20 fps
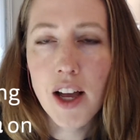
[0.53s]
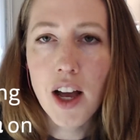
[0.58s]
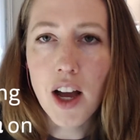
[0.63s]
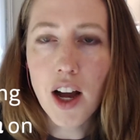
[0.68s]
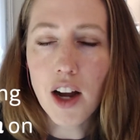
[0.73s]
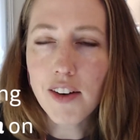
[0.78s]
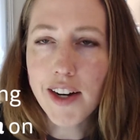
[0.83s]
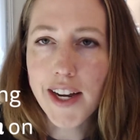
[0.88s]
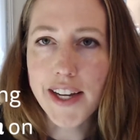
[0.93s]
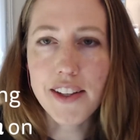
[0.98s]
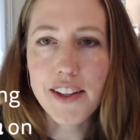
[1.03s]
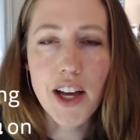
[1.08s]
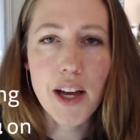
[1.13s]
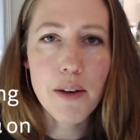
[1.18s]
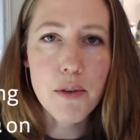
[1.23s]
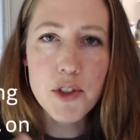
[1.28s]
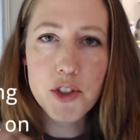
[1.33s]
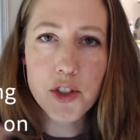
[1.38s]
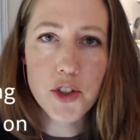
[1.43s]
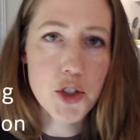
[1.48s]
All right, I
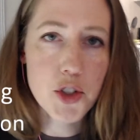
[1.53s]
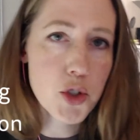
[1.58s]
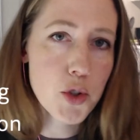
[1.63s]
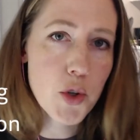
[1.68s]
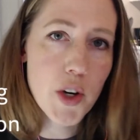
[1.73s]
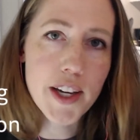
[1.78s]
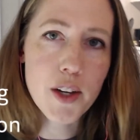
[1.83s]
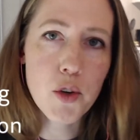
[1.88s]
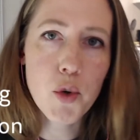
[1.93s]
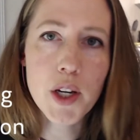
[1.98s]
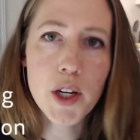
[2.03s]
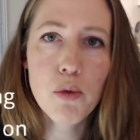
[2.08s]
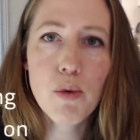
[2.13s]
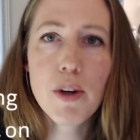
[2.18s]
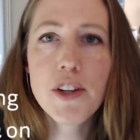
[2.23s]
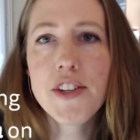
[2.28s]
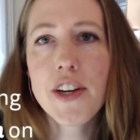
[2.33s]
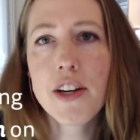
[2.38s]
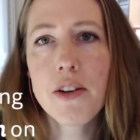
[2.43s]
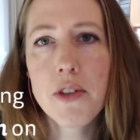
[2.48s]
was going to do a quick
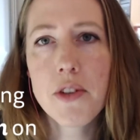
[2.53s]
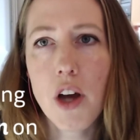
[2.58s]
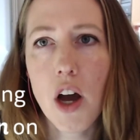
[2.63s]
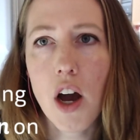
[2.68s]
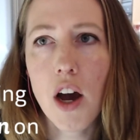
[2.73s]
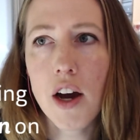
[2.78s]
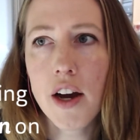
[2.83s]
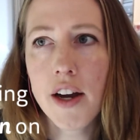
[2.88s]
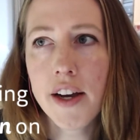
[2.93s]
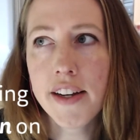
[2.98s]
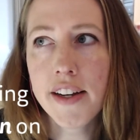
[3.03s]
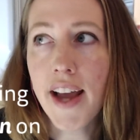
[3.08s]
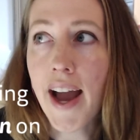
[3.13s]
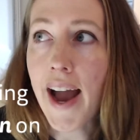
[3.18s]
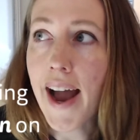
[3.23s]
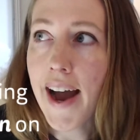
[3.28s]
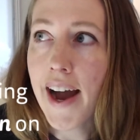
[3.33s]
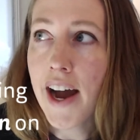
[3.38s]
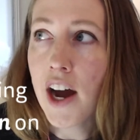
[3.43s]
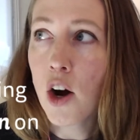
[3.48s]
rundown on
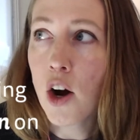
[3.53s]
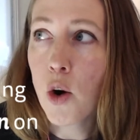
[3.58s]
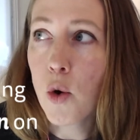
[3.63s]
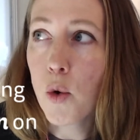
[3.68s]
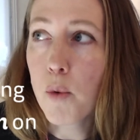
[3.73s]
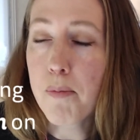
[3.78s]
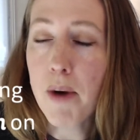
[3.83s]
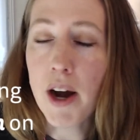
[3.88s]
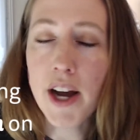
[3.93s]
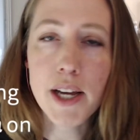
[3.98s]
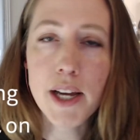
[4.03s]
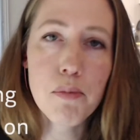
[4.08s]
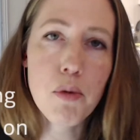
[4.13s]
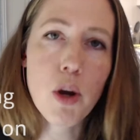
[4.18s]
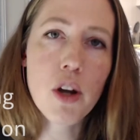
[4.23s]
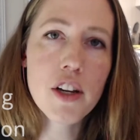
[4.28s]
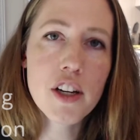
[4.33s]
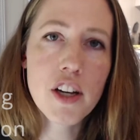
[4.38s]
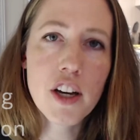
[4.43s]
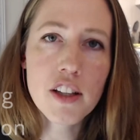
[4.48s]
how my
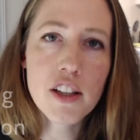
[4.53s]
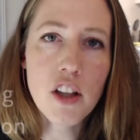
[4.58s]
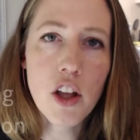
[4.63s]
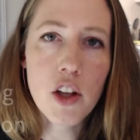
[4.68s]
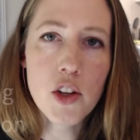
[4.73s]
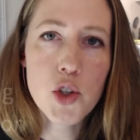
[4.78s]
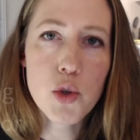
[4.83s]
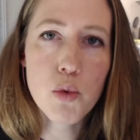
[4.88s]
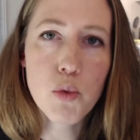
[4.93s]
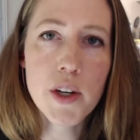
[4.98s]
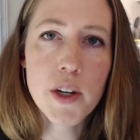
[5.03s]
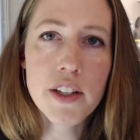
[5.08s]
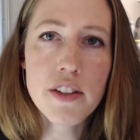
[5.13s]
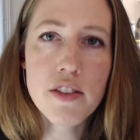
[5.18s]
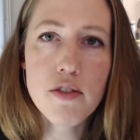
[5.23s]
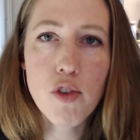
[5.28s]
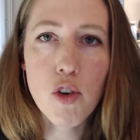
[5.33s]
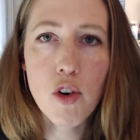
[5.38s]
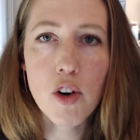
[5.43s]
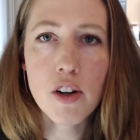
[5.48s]
product hunt launch went
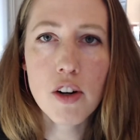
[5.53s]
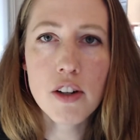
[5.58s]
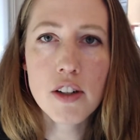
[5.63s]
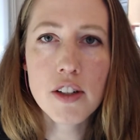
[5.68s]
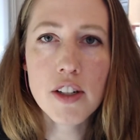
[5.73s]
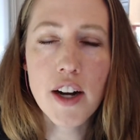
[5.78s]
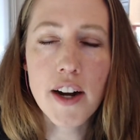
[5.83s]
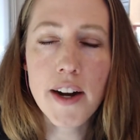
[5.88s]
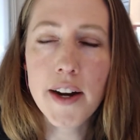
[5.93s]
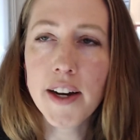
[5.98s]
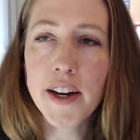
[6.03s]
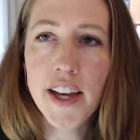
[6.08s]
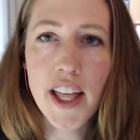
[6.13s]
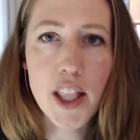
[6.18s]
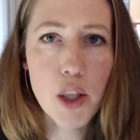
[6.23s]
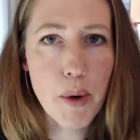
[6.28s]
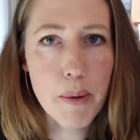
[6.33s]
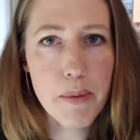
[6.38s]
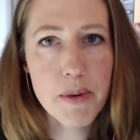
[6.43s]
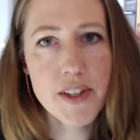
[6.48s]
for Hello
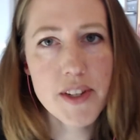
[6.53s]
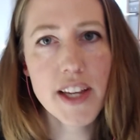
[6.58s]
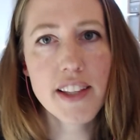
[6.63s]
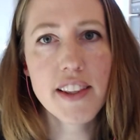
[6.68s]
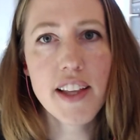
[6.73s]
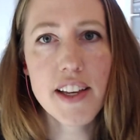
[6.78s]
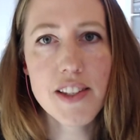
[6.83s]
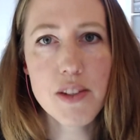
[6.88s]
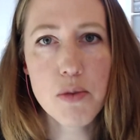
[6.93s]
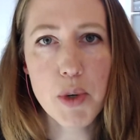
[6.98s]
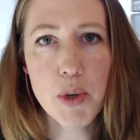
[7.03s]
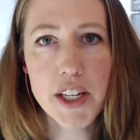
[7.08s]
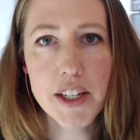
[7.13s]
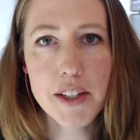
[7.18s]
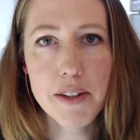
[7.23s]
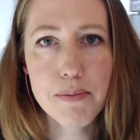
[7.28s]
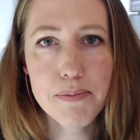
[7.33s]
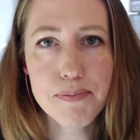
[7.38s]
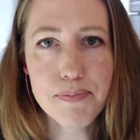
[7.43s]
Web Design last week.